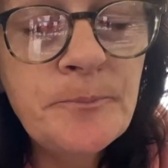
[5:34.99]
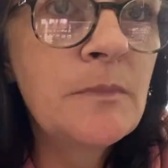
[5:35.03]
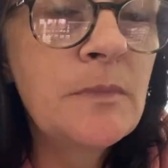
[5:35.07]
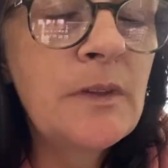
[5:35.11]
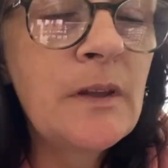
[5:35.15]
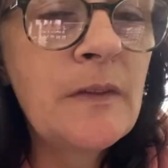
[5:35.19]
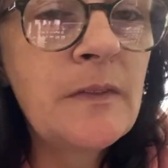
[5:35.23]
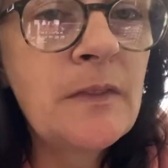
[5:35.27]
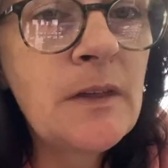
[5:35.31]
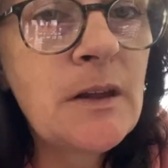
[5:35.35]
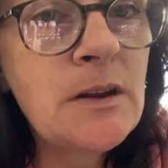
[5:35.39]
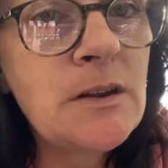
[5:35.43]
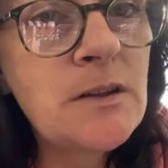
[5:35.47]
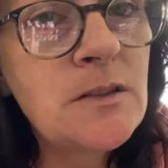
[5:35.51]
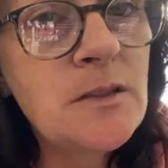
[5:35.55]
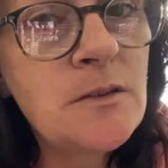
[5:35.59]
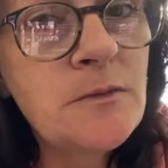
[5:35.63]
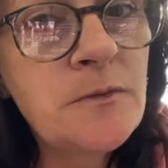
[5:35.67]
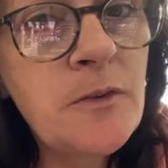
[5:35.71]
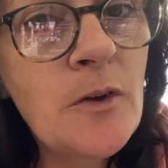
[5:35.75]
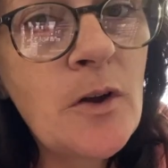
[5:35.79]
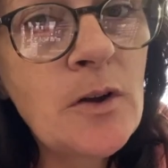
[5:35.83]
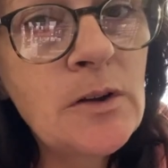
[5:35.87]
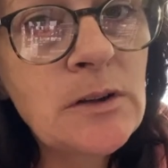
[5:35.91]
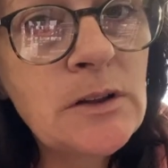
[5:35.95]
then they did the
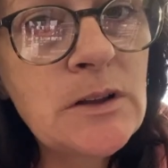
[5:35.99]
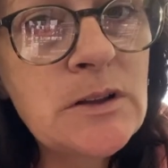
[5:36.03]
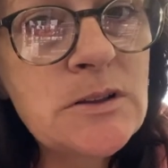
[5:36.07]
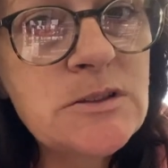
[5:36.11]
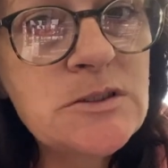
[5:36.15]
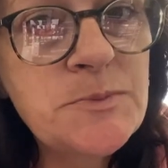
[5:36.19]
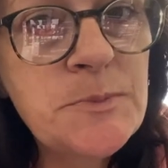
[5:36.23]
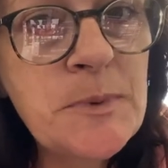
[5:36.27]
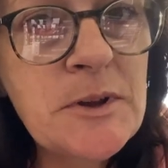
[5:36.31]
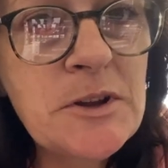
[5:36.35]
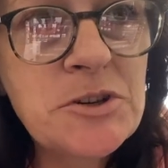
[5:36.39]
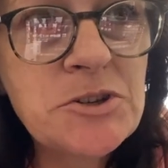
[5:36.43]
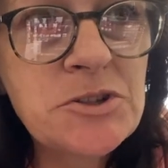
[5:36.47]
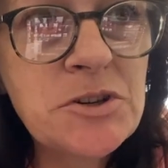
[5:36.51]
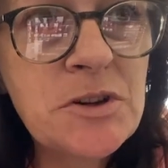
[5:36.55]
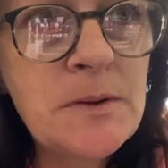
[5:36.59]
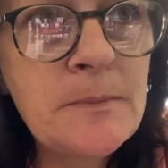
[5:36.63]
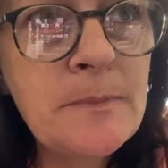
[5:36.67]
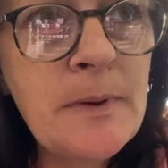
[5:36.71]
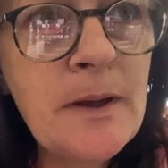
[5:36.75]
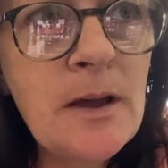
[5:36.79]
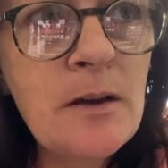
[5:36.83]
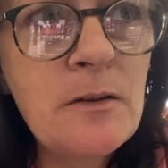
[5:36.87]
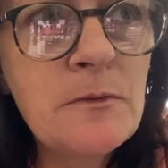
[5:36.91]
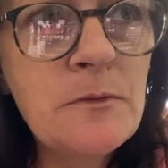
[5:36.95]
final inspection
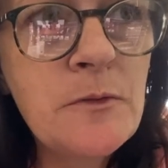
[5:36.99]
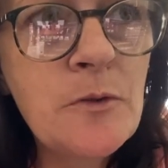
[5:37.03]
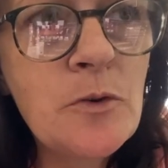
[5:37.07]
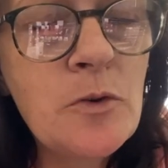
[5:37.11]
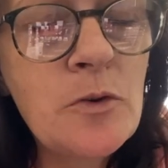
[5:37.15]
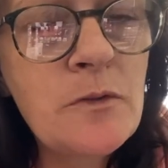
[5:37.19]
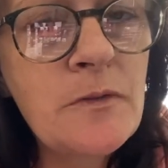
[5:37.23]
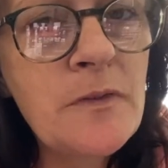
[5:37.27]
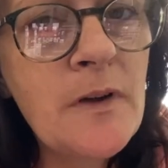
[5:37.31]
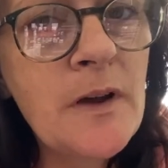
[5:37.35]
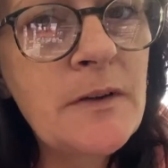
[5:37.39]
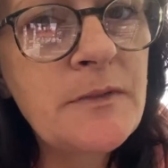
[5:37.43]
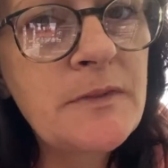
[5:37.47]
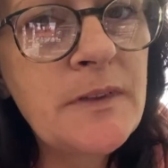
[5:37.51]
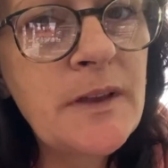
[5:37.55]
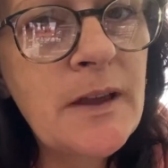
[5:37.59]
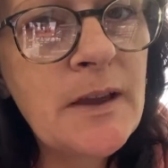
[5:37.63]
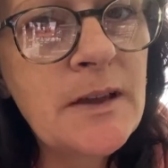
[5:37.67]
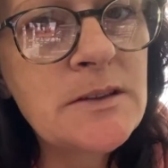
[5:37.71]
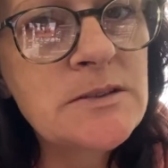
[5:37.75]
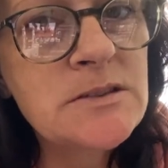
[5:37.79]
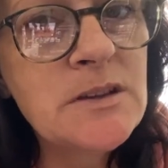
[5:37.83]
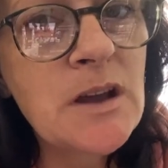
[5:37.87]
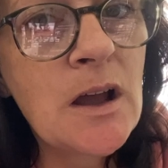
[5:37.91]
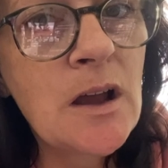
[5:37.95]
about four or five
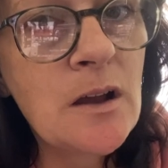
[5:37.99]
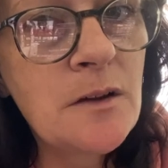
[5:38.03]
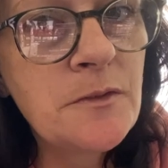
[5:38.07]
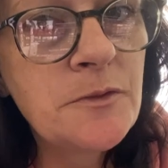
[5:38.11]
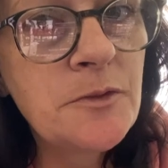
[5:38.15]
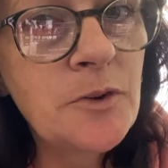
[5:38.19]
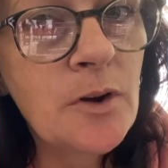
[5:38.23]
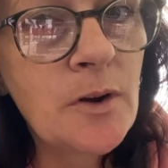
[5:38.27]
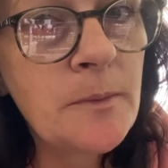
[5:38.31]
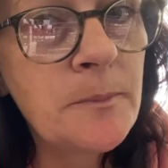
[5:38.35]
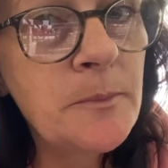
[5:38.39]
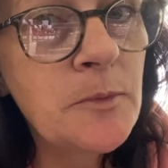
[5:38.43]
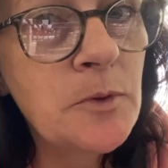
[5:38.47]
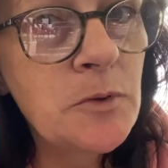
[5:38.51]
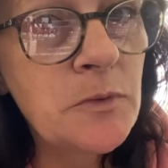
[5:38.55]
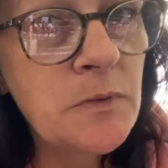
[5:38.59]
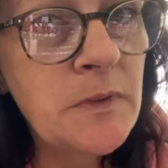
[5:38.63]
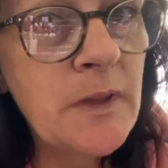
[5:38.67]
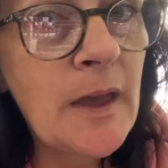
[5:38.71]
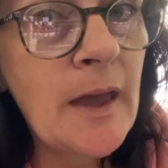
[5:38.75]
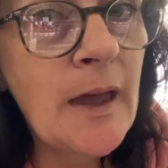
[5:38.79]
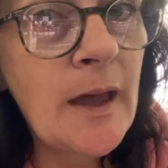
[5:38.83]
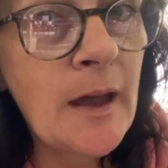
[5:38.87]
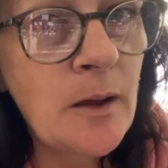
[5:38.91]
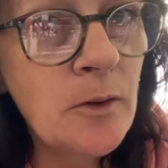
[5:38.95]
days after I moved
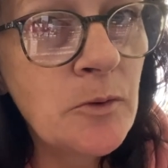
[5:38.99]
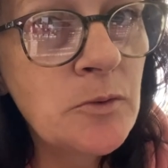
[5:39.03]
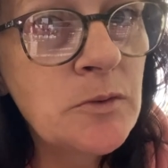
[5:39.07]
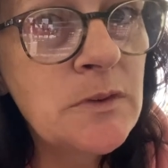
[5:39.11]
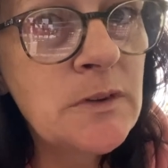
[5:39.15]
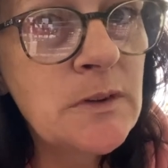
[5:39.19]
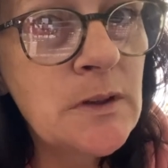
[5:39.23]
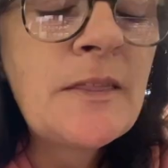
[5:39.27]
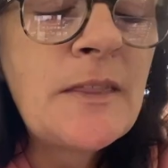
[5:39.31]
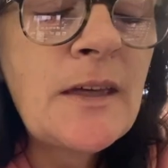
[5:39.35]
out.